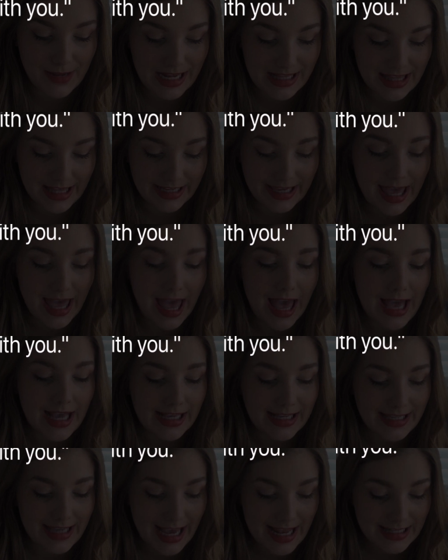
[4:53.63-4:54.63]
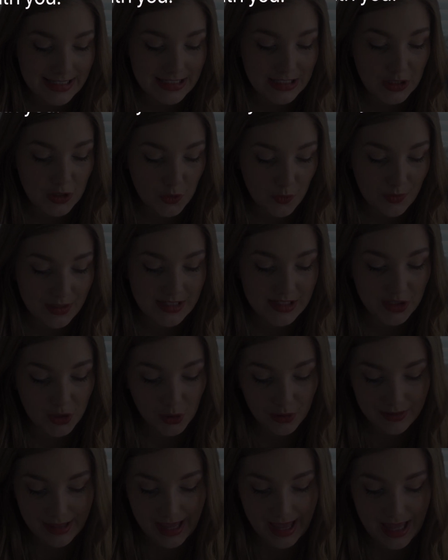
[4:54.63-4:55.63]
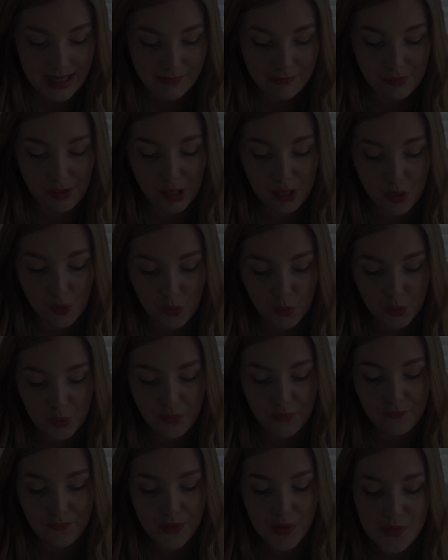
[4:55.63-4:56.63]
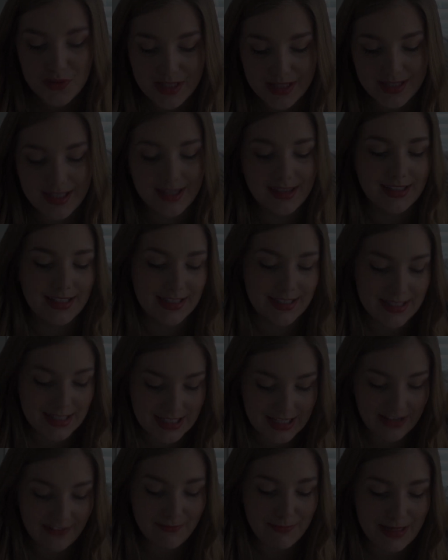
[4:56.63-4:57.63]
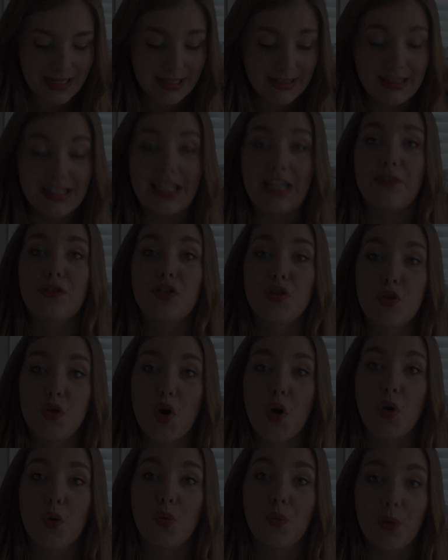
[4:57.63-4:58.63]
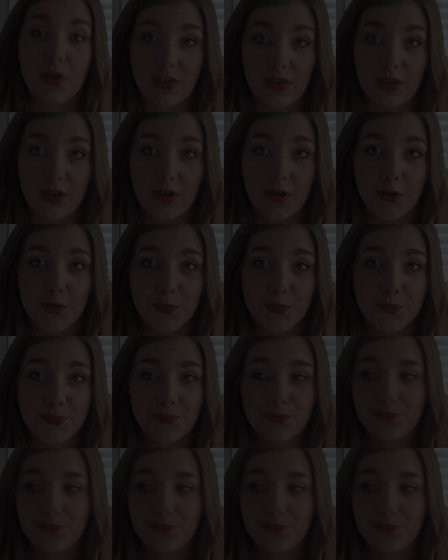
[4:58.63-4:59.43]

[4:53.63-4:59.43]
Balak, get you into your land, for the Lord refuses to give me leave to go with you.